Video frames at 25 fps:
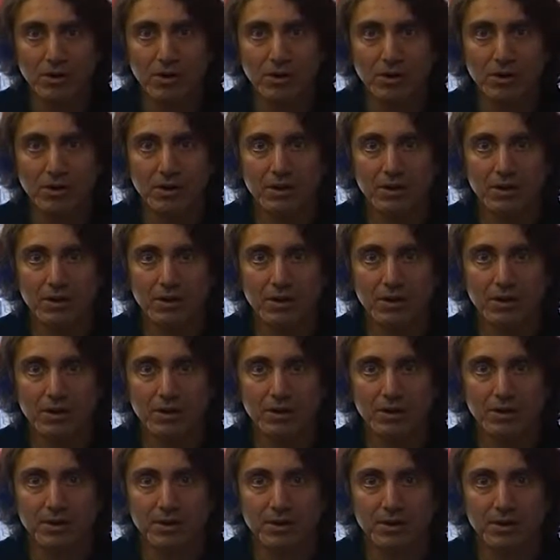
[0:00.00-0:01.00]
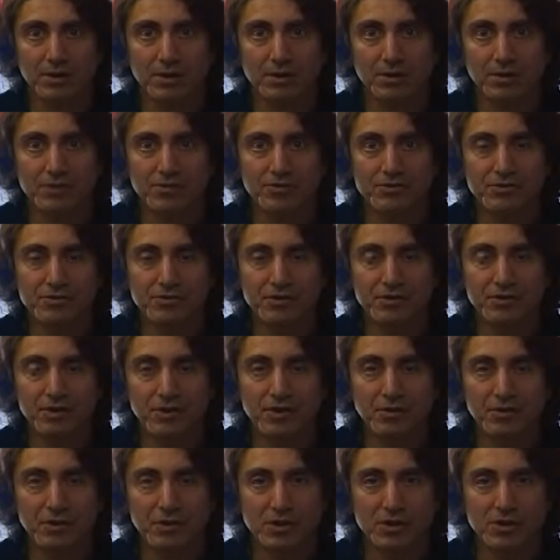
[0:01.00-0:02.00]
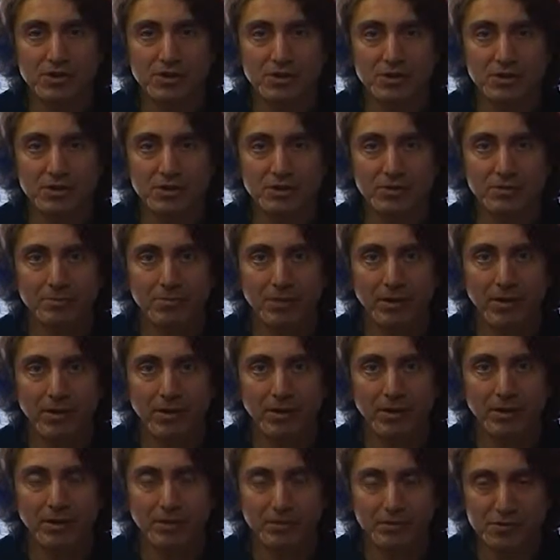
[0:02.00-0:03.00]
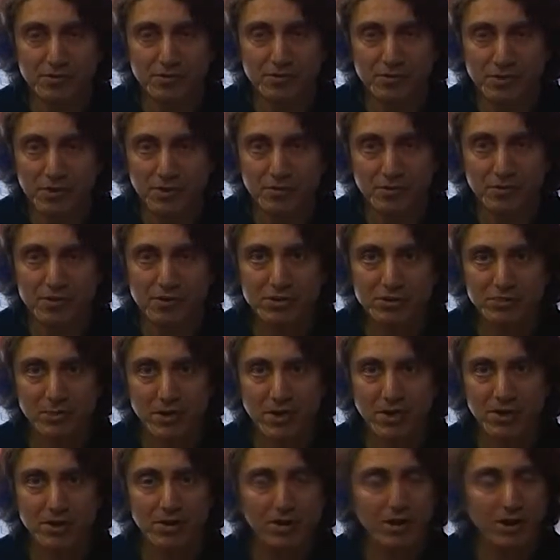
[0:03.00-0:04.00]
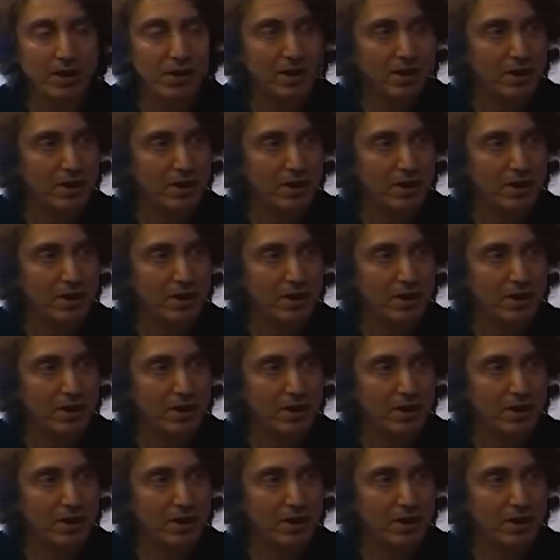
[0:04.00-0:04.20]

uh, uh serious of a serious matter